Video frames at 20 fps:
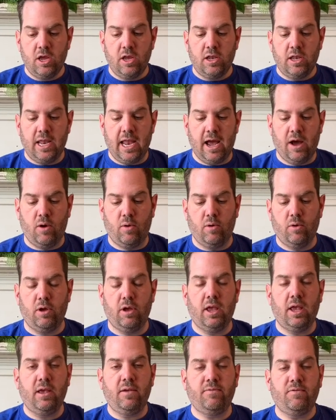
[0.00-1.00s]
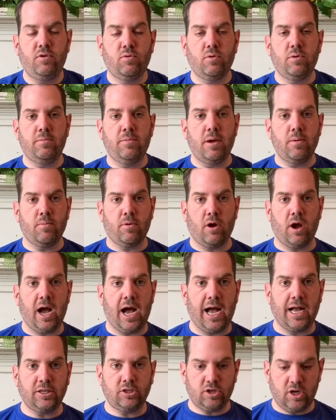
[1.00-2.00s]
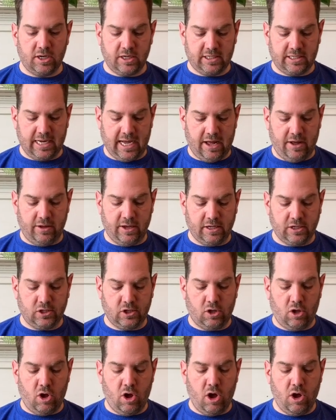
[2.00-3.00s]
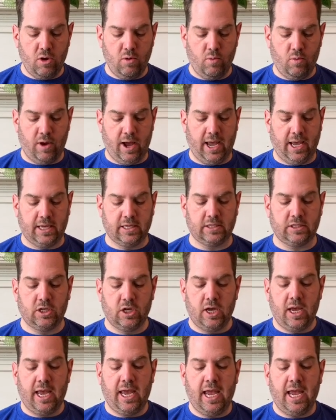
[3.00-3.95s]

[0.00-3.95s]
Now, if you remember, hot dog style is long ways.